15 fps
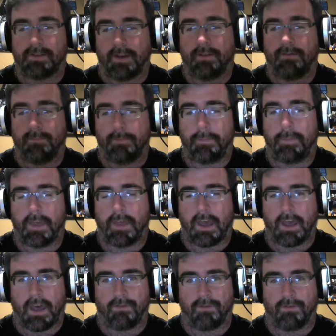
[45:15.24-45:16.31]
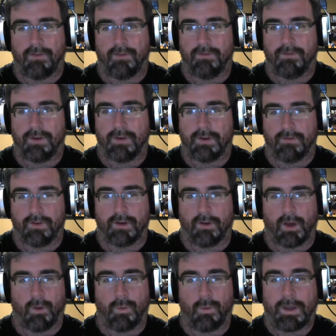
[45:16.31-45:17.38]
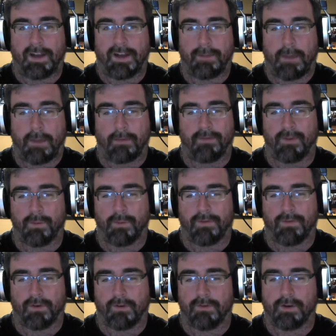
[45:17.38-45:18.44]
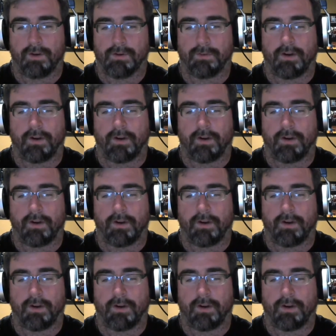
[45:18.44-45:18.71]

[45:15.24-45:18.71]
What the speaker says: Yeah. Like a weekly pay-per-view before a reduced